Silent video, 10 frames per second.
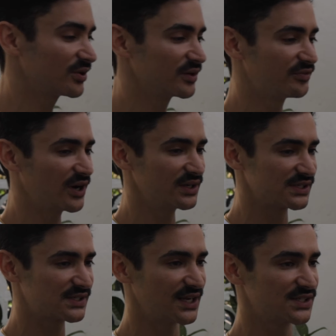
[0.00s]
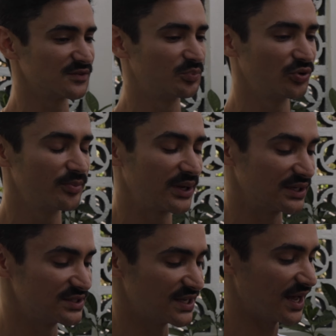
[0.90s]
They're in various states of blooming
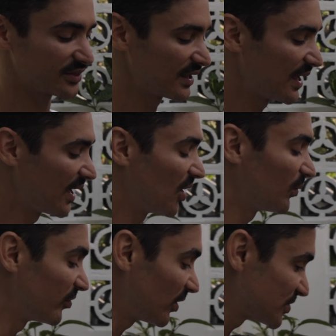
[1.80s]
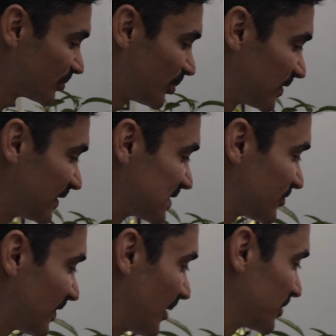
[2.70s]
and death. We've also put these
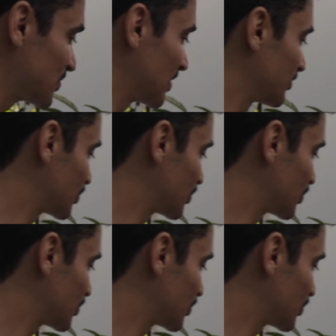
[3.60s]
flowers in